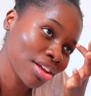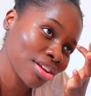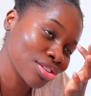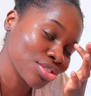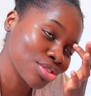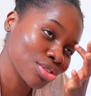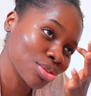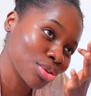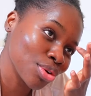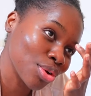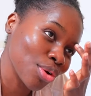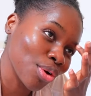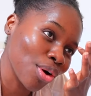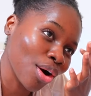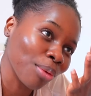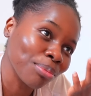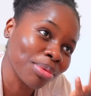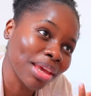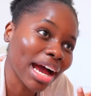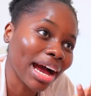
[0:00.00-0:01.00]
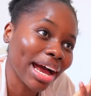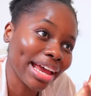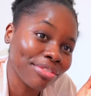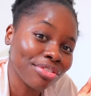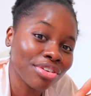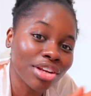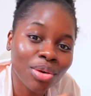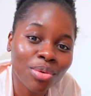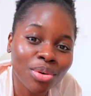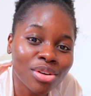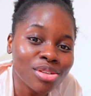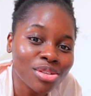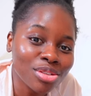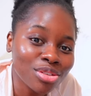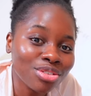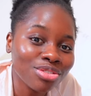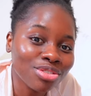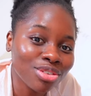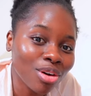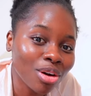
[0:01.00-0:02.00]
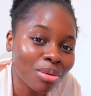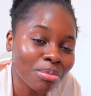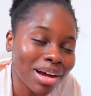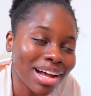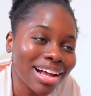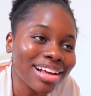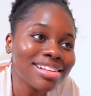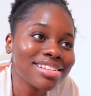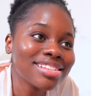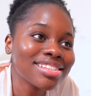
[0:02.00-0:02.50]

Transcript: So um, yeah, I really want to do vlogmas.